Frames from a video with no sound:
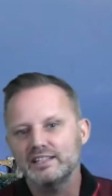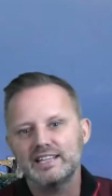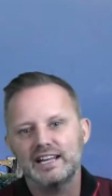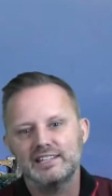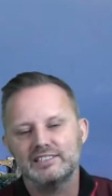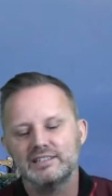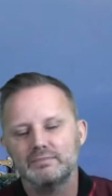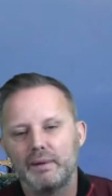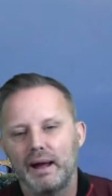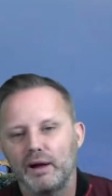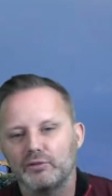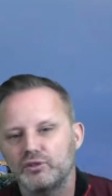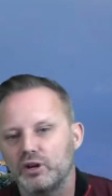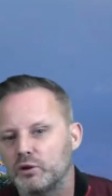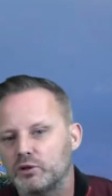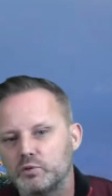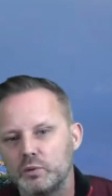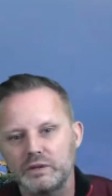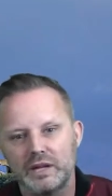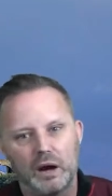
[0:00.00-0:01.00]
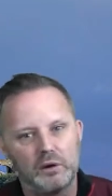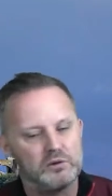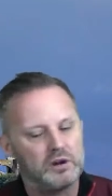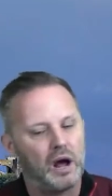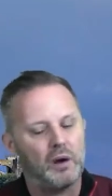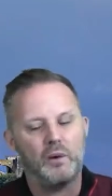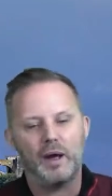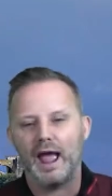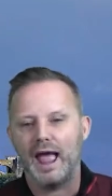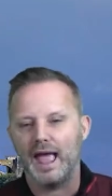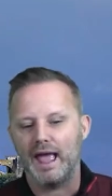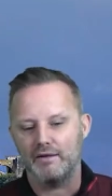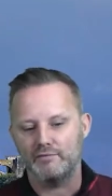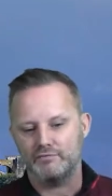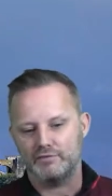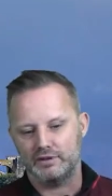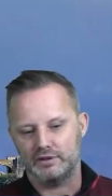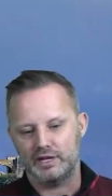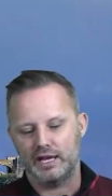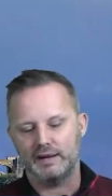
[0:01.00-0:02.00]
Tell us about it, because we don't know
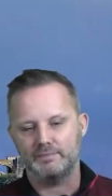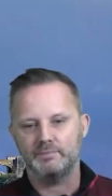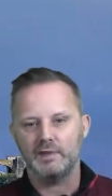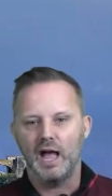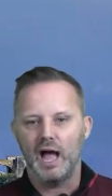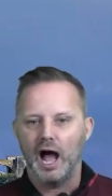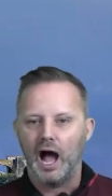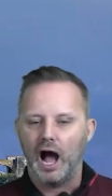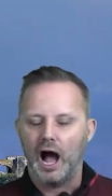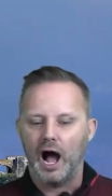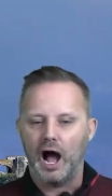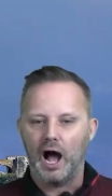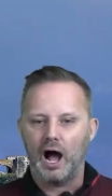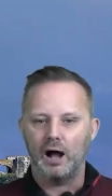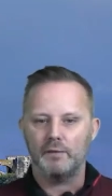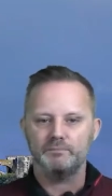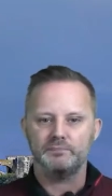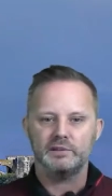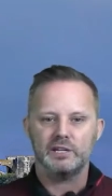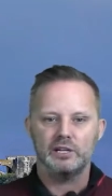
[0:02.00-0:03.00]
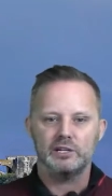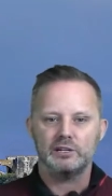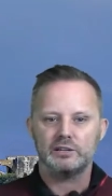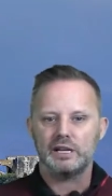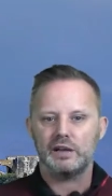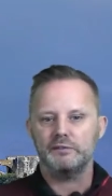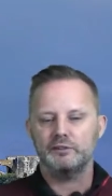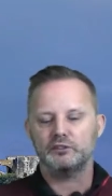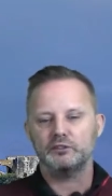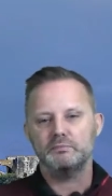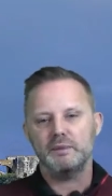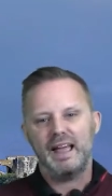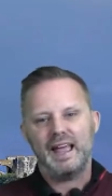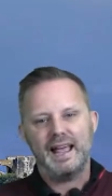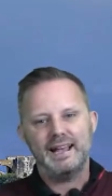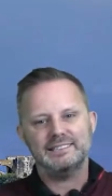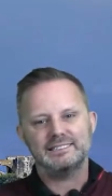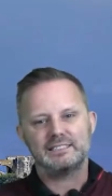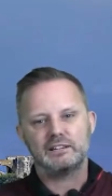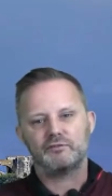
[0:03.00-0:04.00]
everything. Give us some
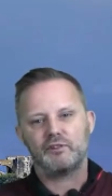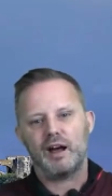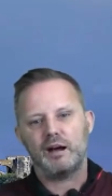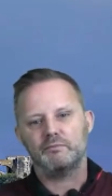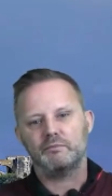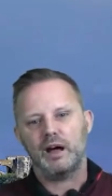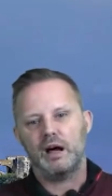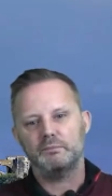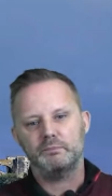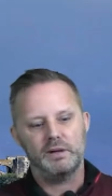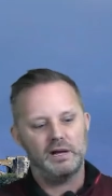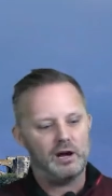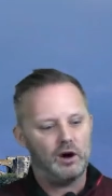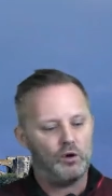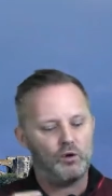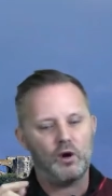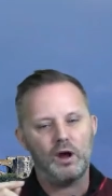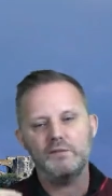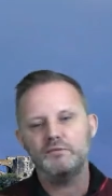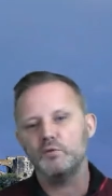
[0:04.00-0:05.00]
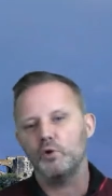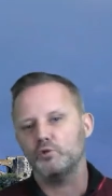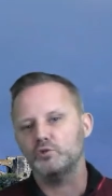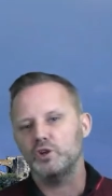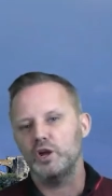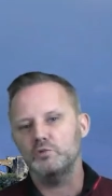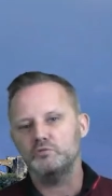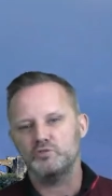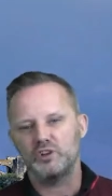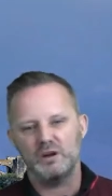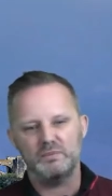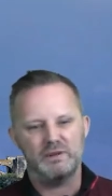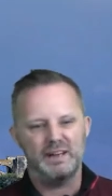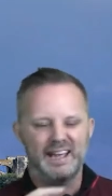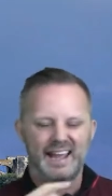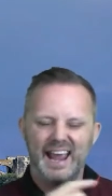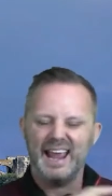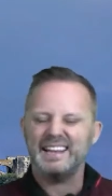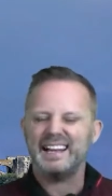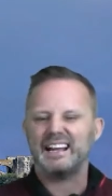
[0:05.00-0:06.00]
Instagram love, or if you're on YouTube,
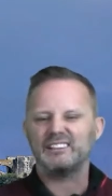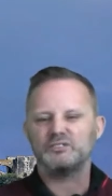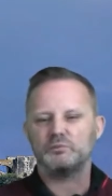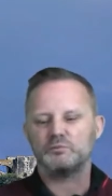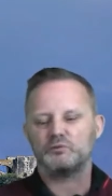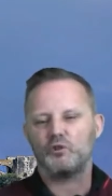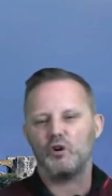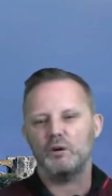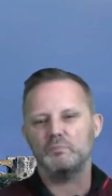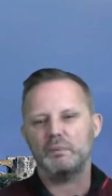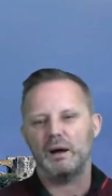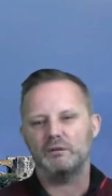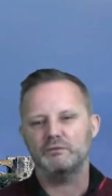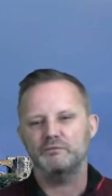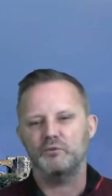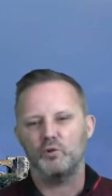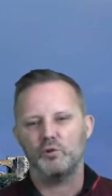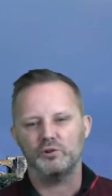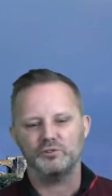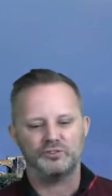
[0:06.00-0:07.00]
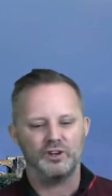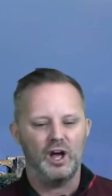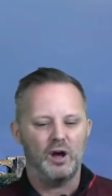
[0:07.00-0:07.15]
hit that subscribe button for us.